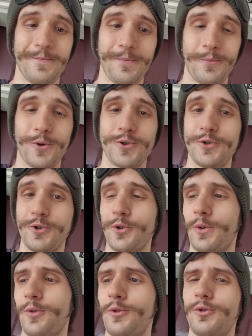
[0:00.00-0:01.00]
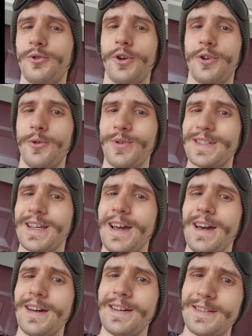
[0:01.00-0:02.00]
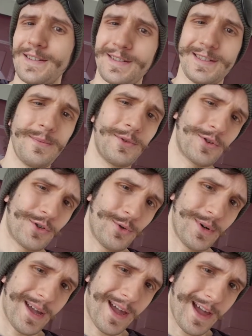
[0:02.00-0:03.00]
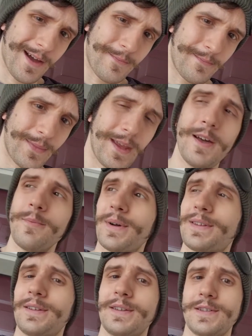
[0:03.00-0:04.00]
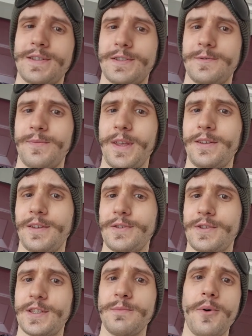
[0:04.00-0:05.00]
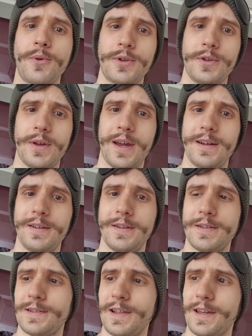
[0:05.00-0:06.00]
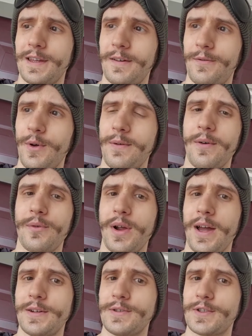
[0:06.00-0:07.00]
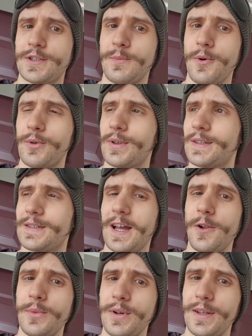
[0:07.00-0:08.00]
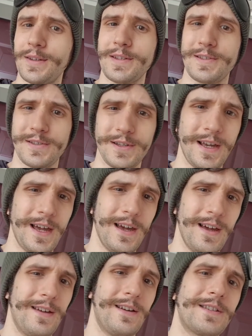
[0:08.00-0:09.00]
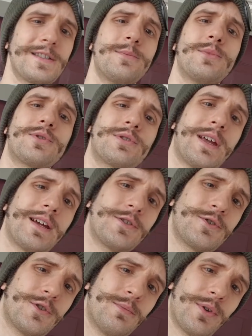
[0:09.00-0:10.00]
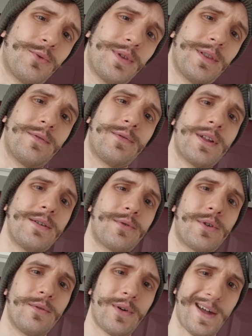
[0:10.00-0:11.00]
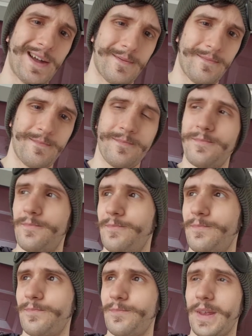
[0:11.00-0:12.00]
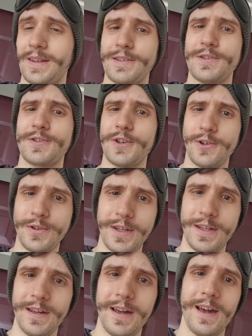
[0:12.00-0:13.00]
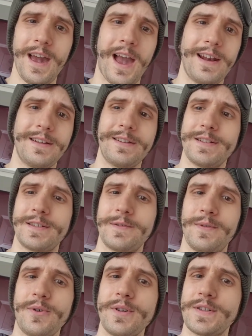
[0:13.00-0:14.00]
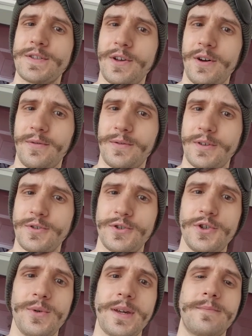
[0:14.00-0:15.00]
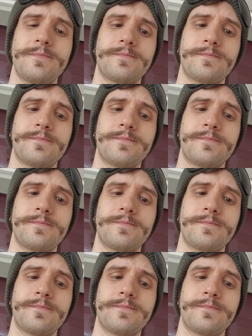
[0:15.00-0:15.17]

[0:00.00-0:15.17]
Prosciutto, if you do not know, is similar to a ham, but it is smoked, and it is like, if you have ever had smoked salmon, it is a similar texture but with the flavor of ham. It is salty and it is very soft and chewy.